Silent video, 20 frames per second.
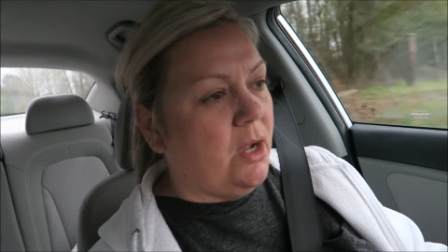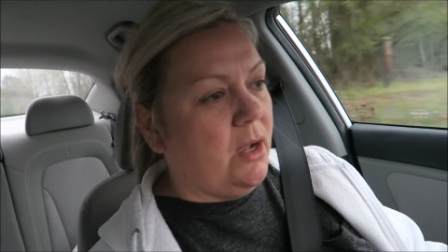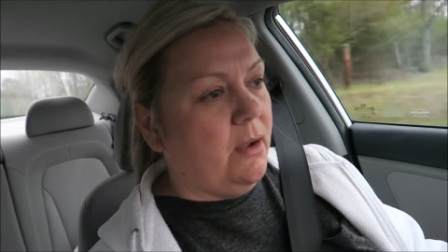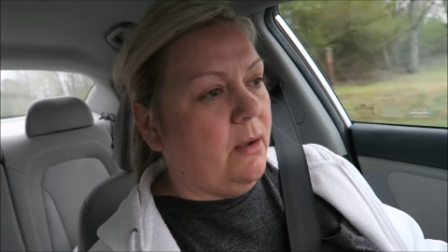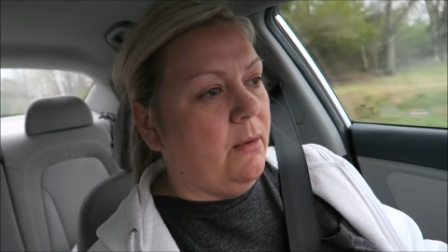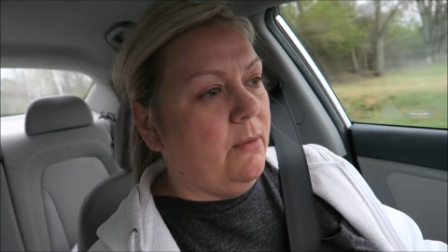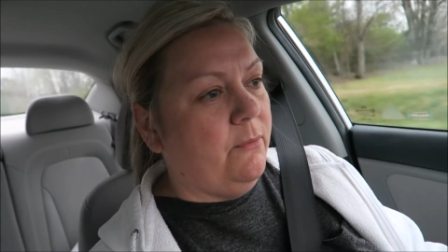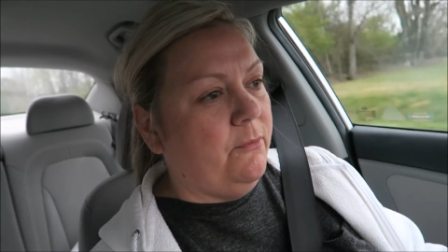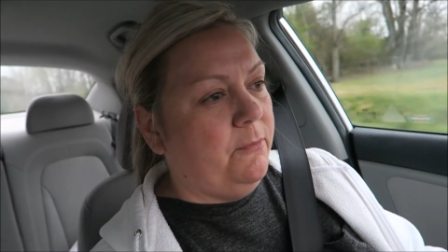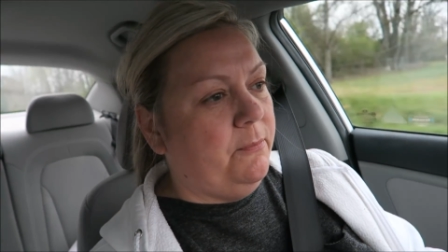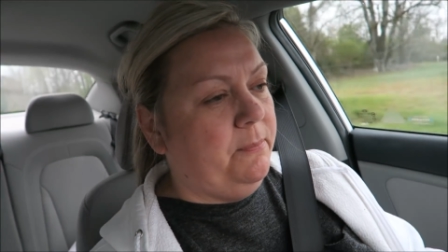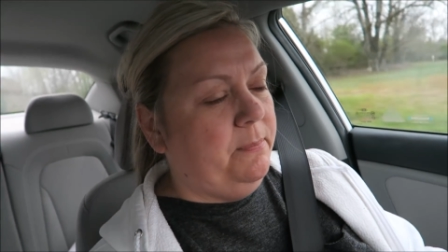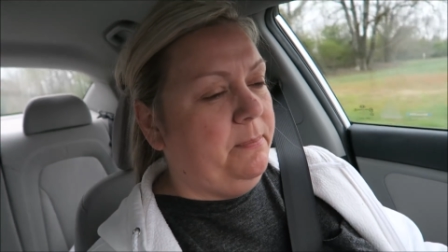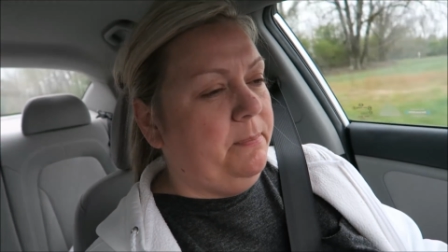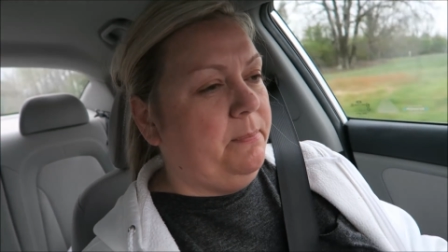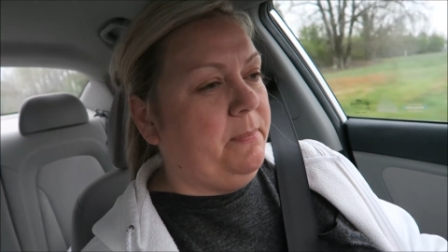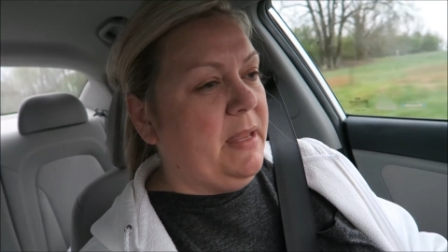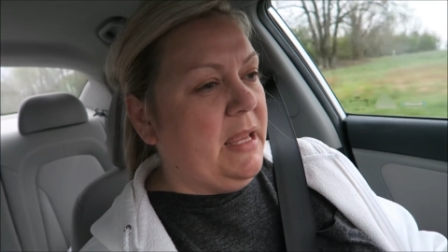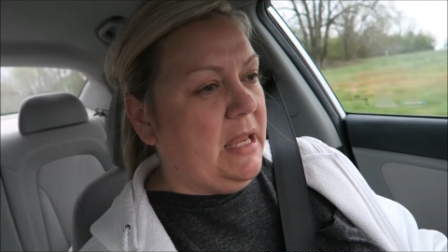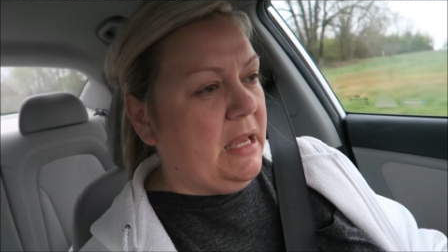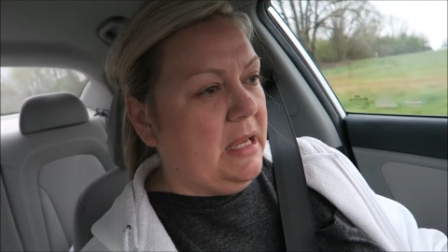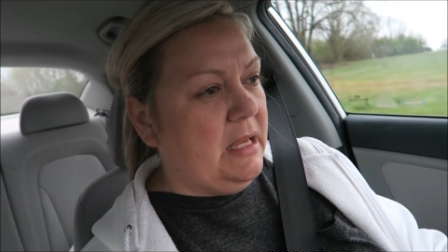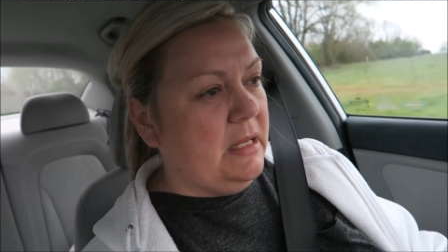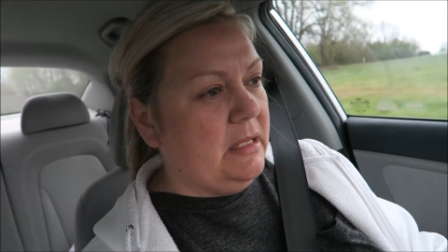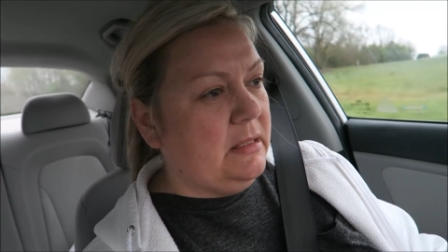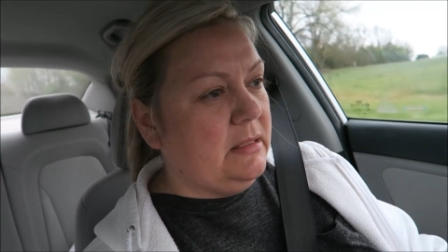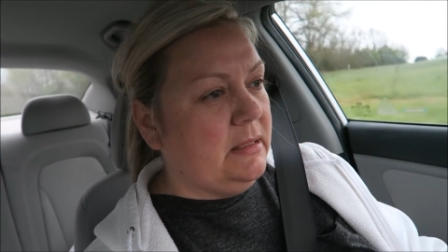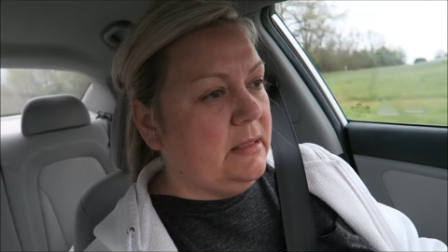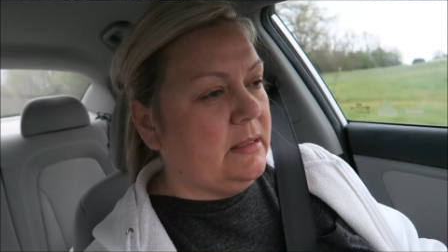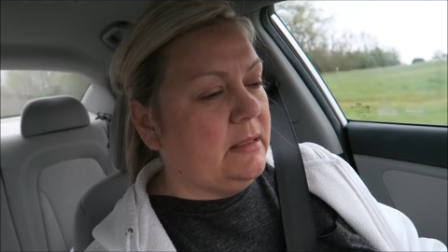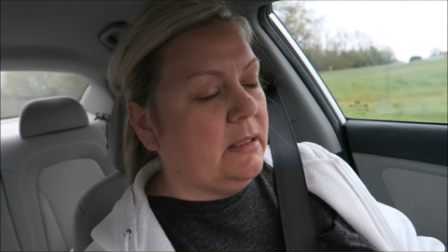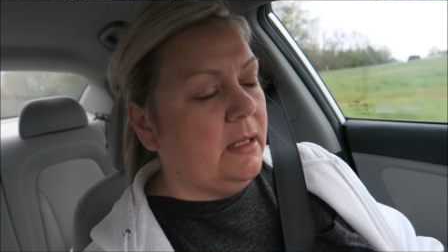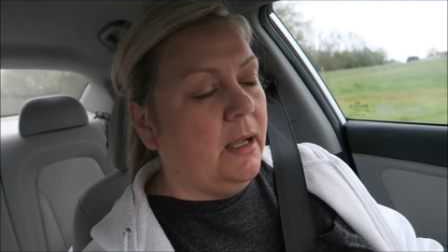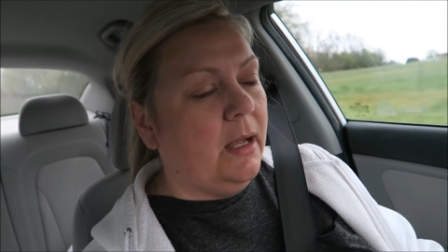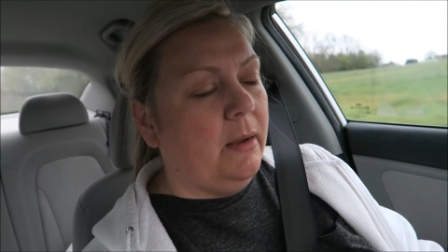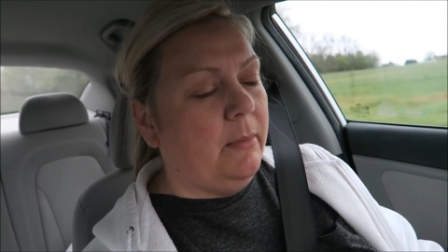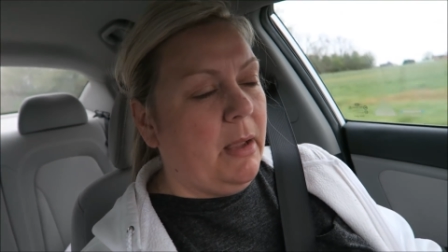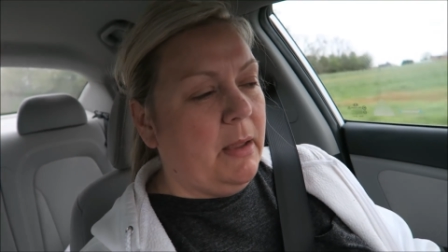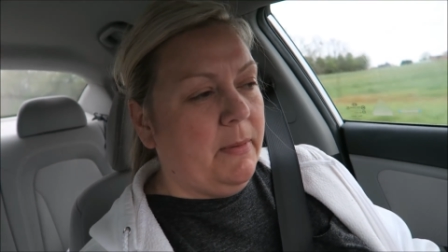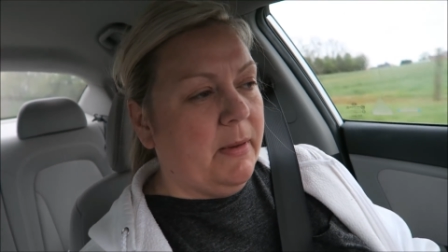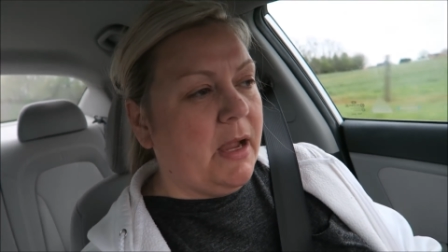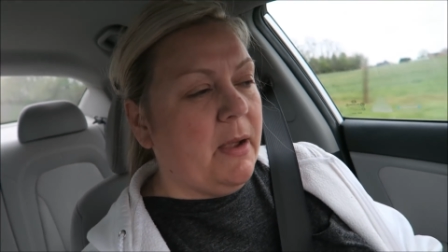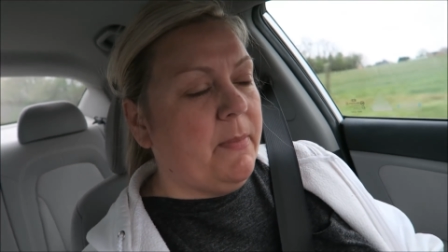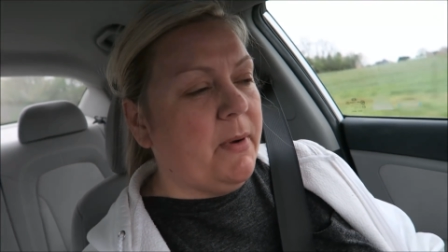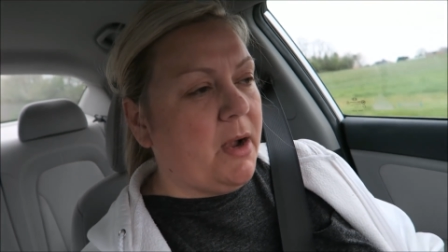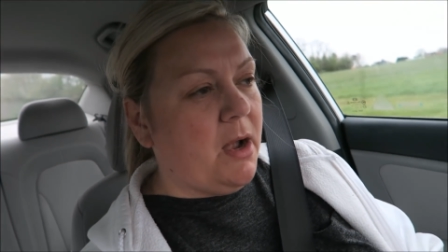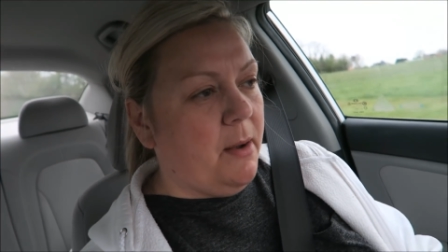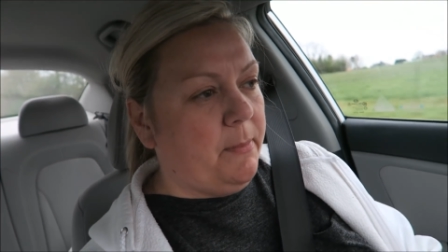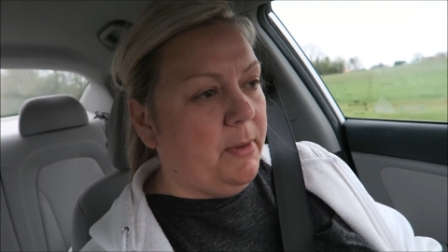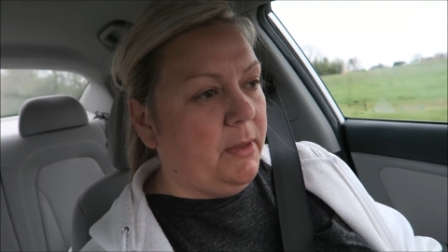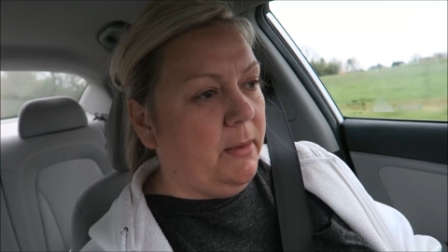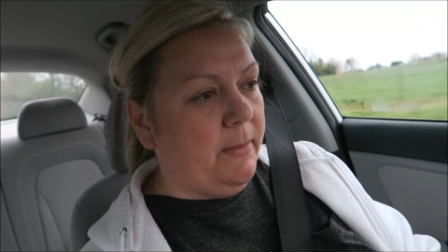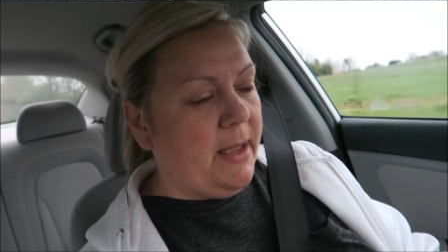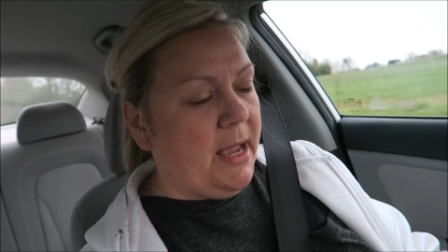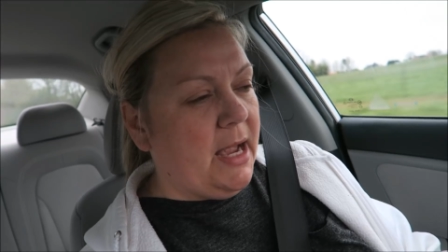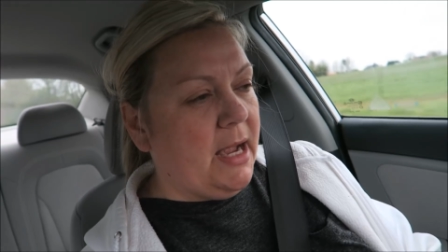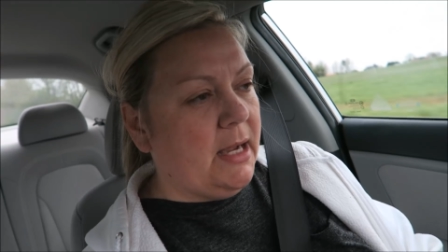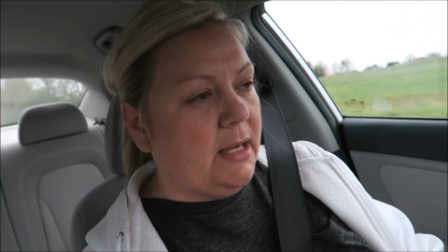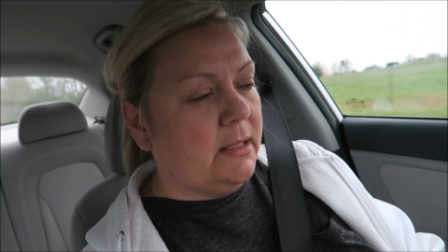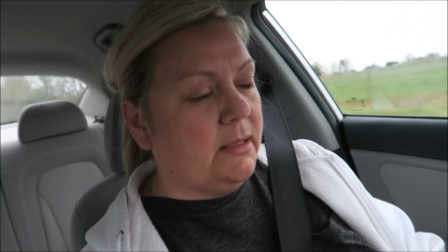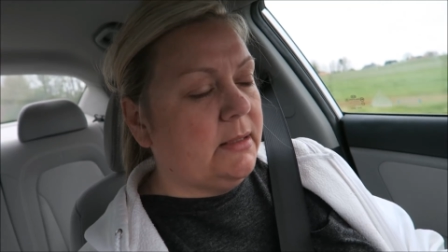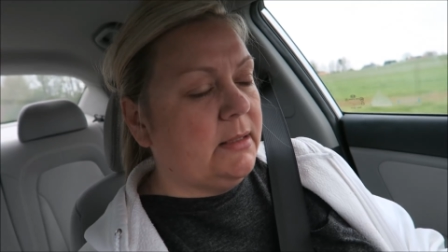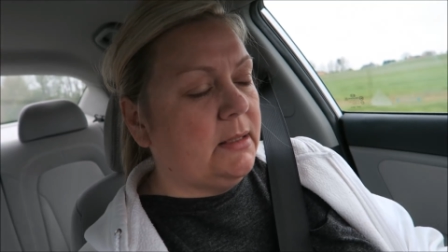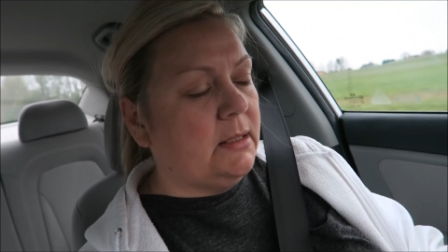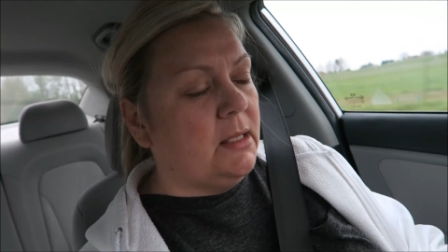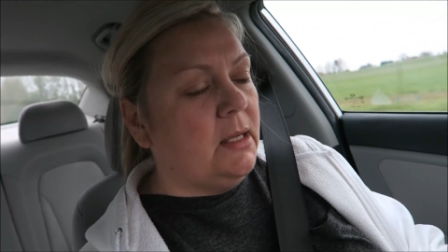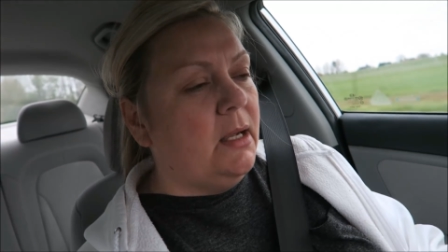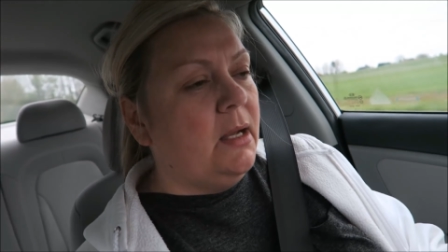of beads. I might pick up a couple of bags.